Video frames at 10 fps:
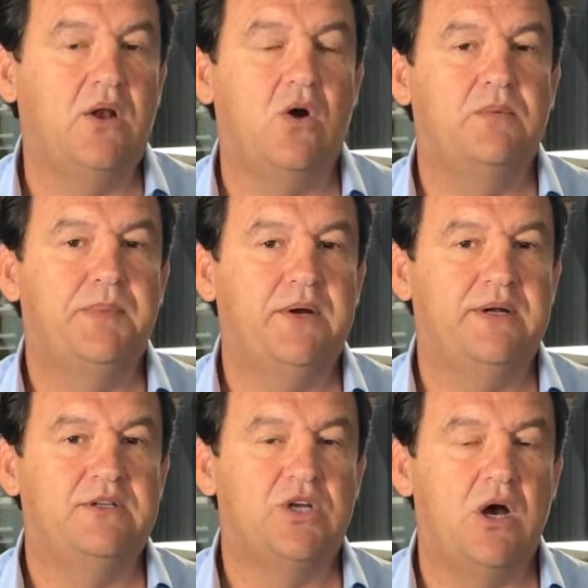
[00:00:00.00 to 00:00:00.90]
long
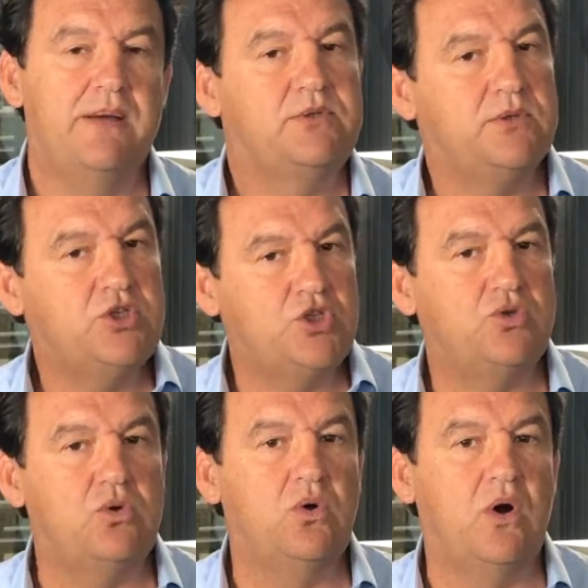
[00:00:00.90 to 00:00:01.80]
period of time to
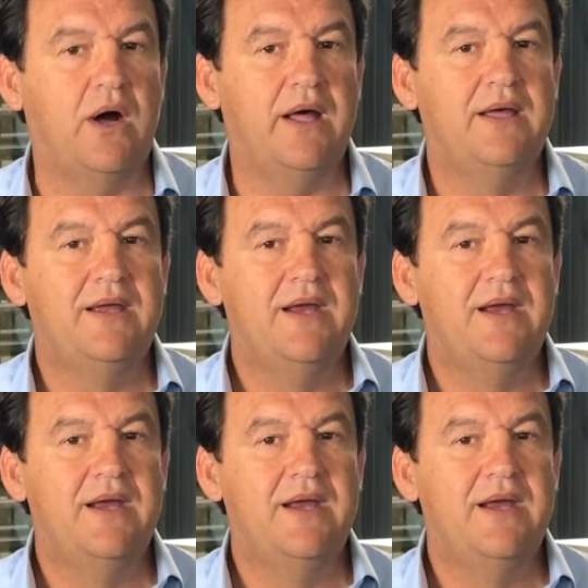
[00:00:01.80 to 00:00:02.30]
ensure